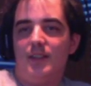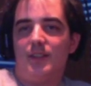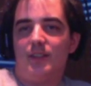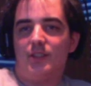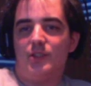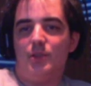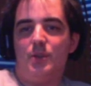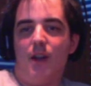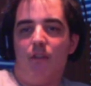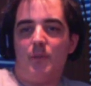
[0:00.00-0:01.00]
Because
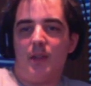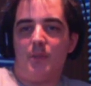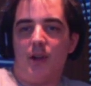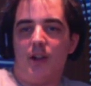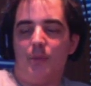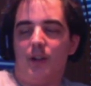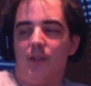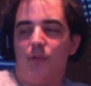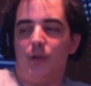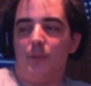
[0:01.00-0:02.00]
if you play Mario Party
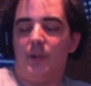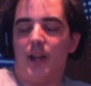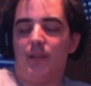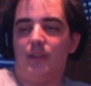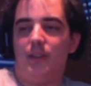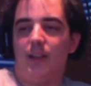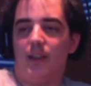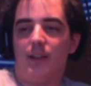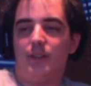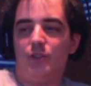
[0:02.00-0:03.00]
4, I'm going to have to,
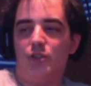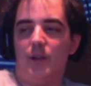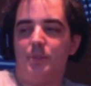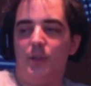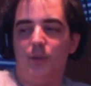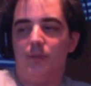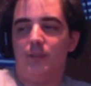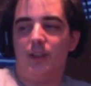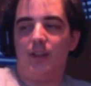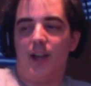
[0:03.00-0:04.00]
like, jump you
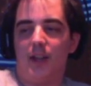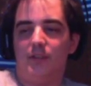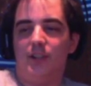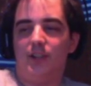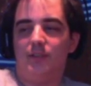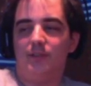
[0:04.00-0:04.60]
IRL.